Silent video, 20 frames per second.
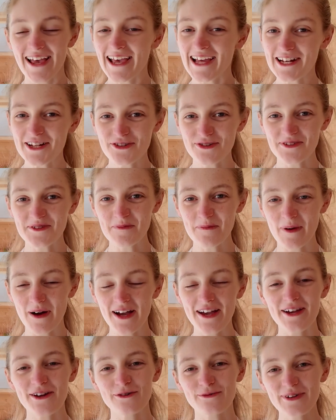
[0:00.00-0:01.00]
Illustrated
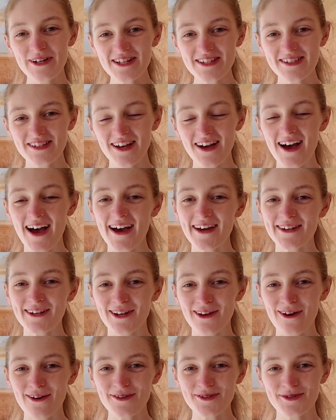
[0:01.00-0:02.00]
by Arita and
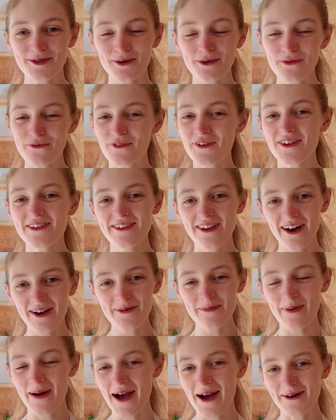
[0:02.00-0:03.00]
last sold for
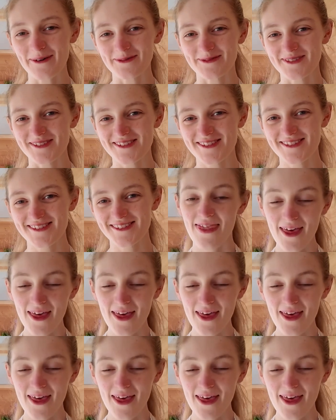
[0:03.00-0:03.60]
£9.